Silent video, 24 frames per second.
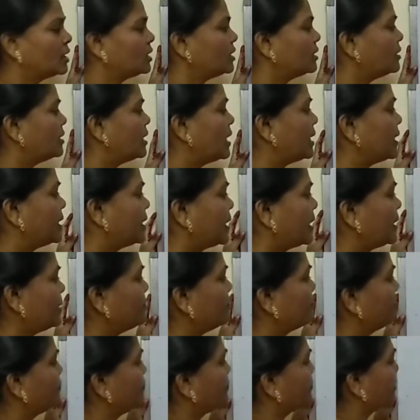that time
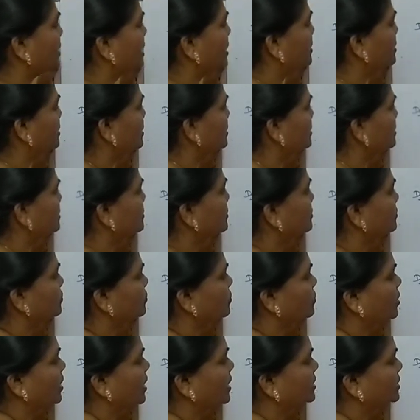this
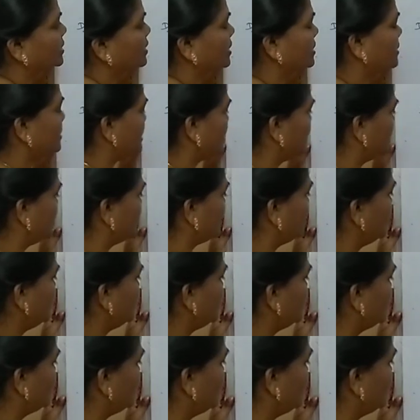.org extension is